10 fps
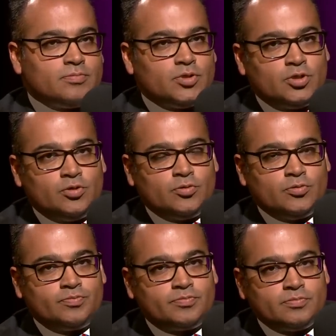
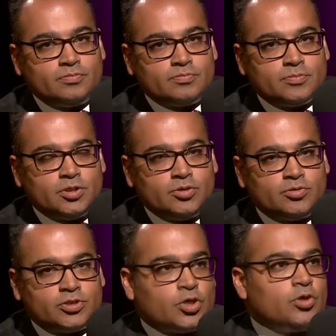you you
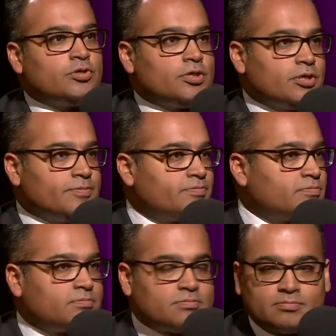secured a
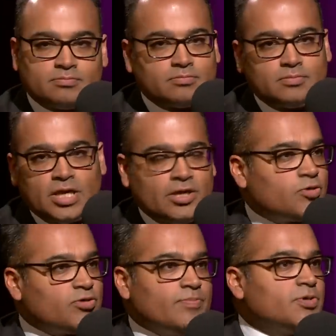an
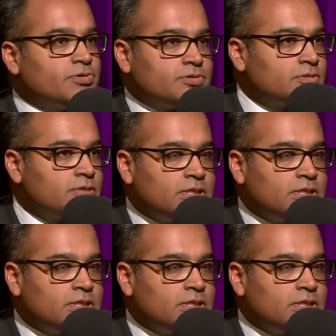agreement